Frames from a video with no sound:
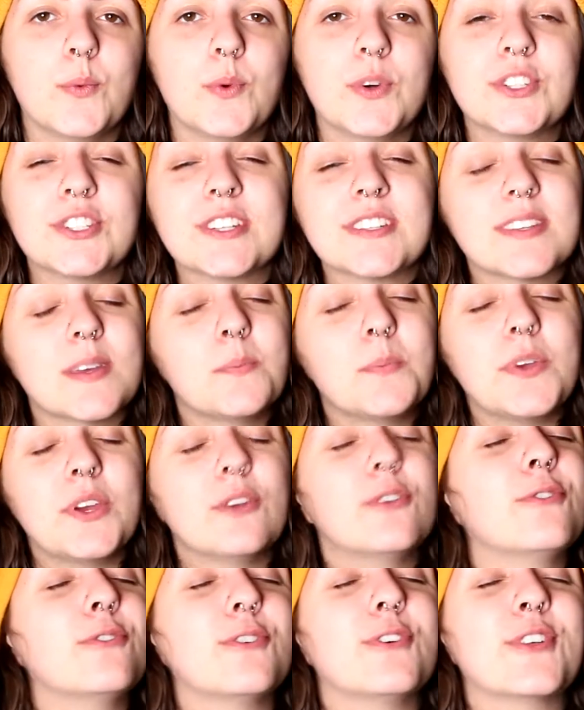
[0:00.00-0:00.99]
which is a
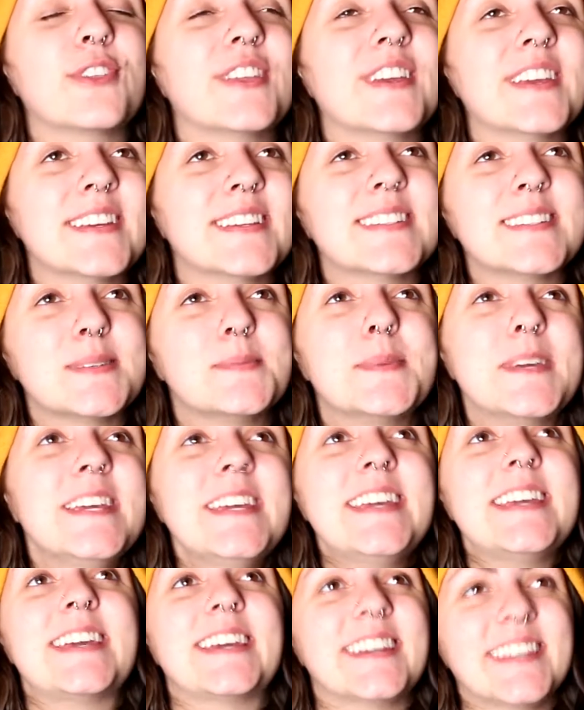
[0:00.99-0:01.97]
beautiful thing to
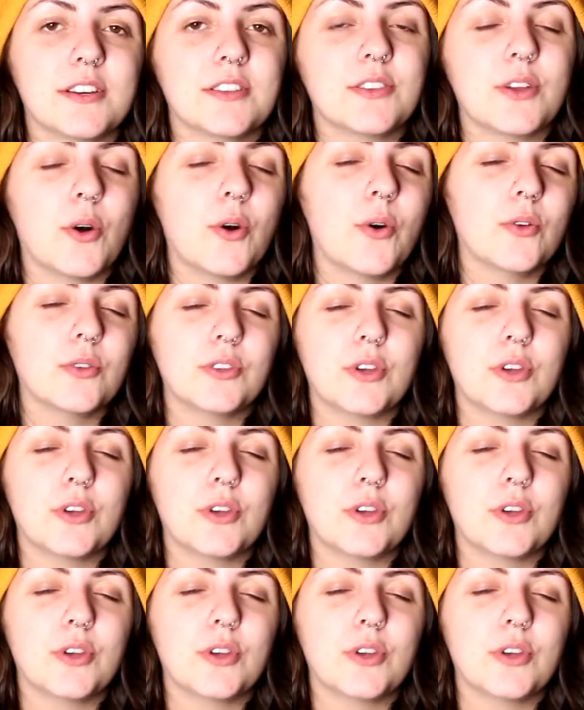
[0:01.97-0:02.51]
be. The whole